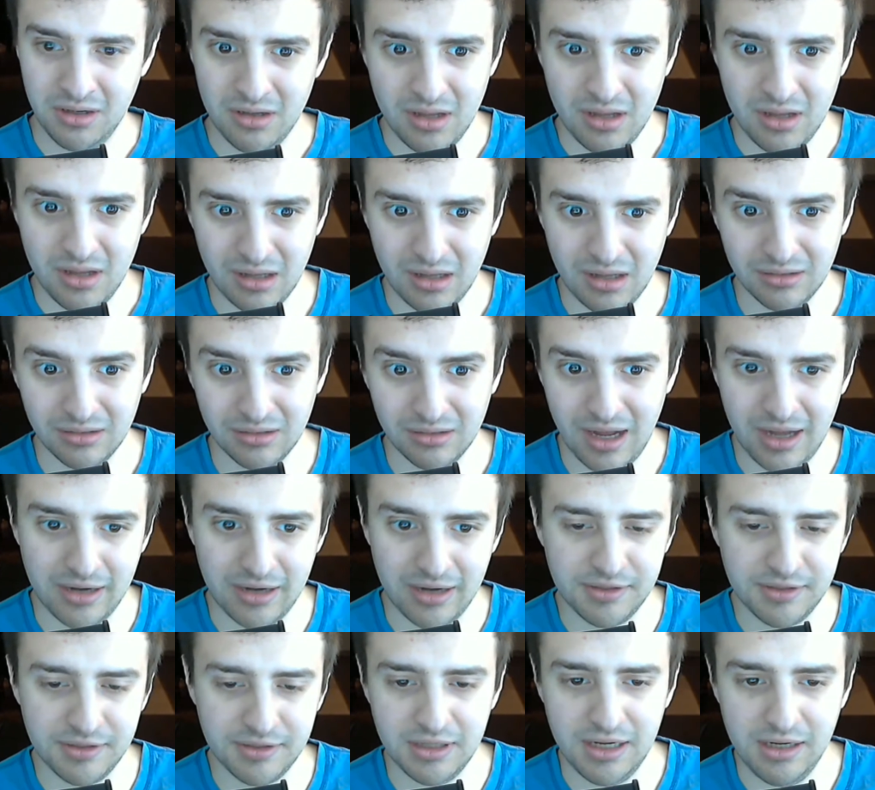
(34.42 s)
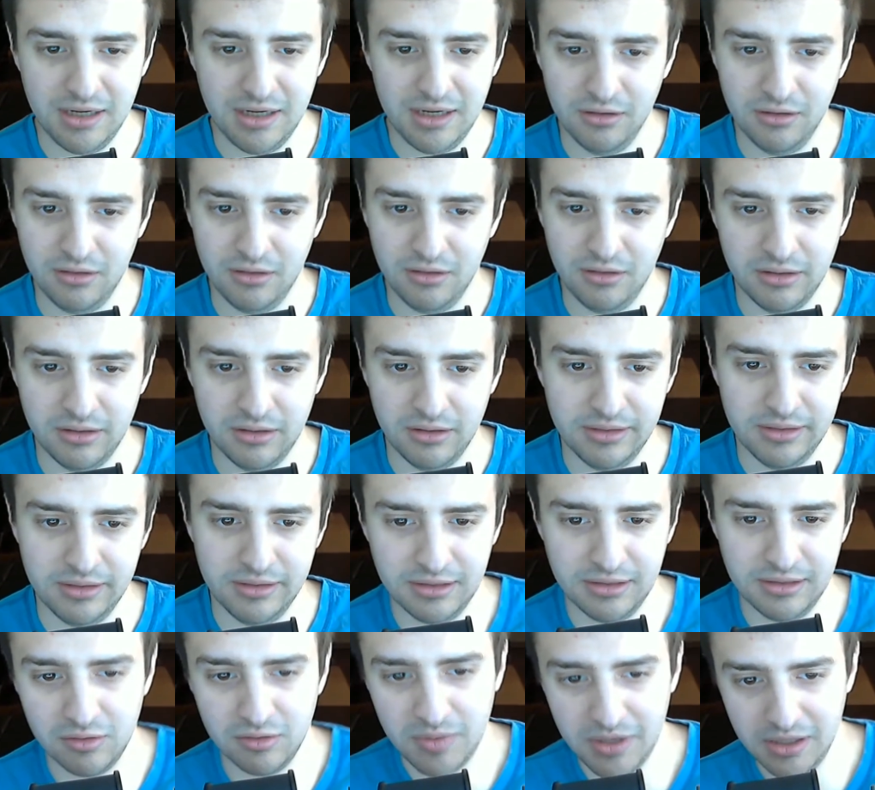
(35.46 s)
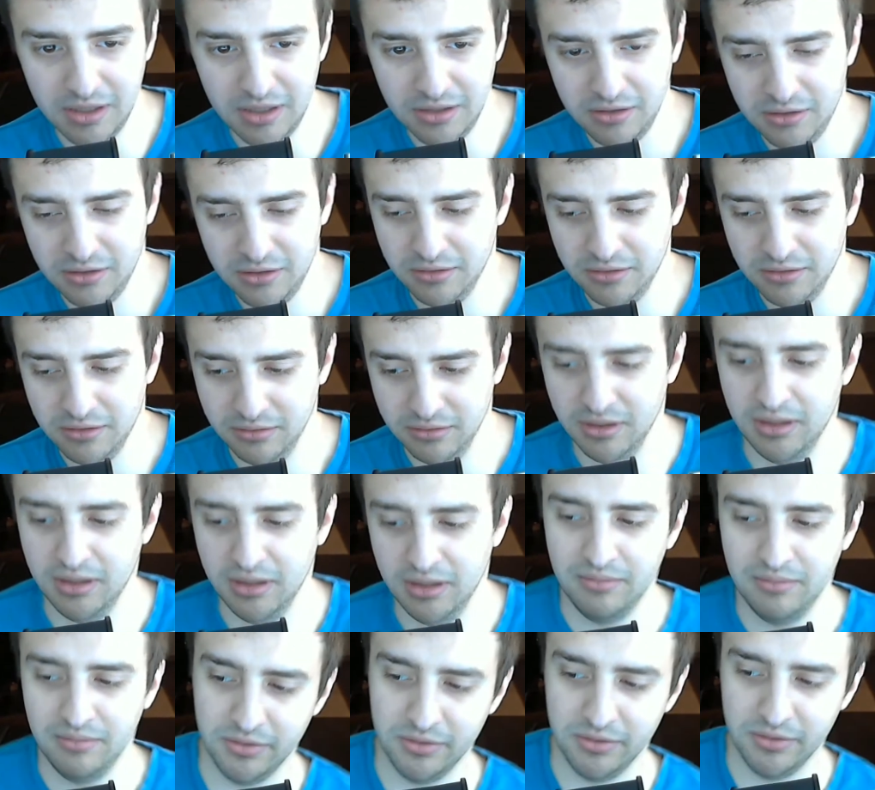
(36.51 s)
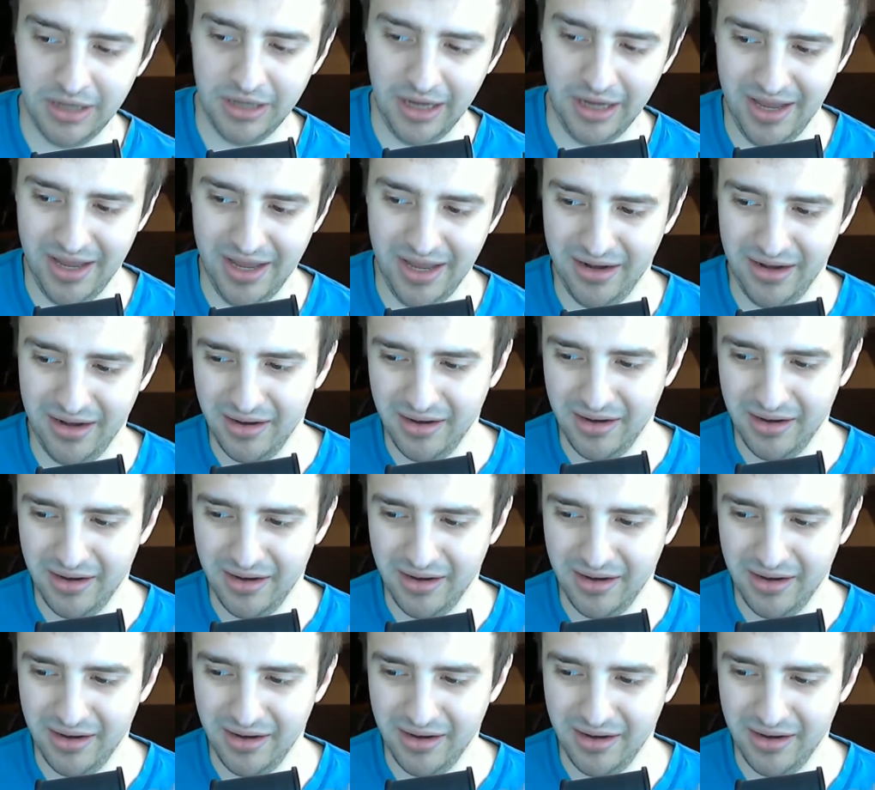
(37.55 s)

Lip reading: a lot of state on a single page. So we had